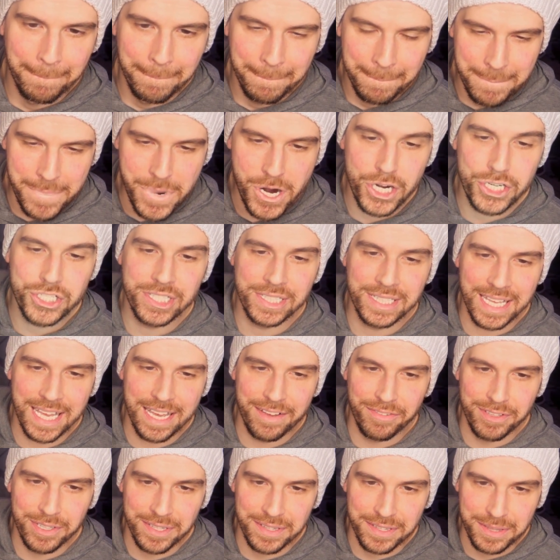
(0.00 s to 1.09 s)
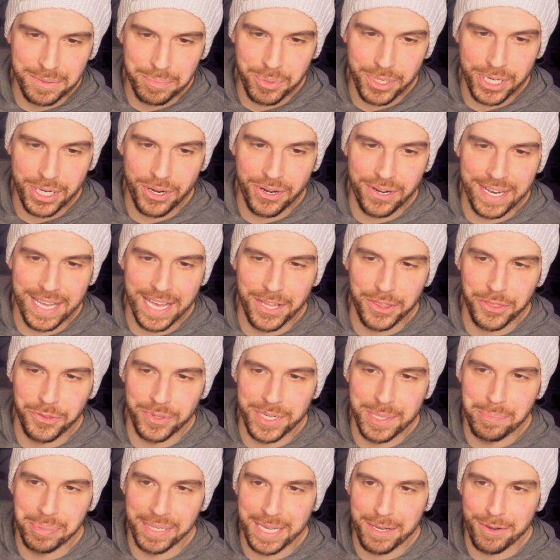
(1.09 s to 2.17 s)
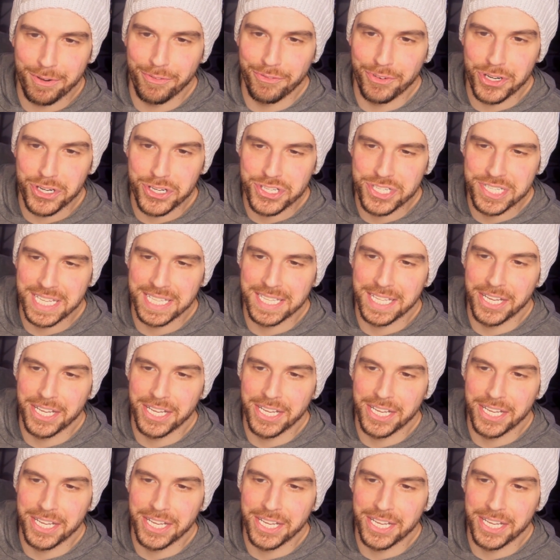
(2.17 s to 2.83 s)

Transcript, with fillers: March 11th, pre-order now three playable versions of The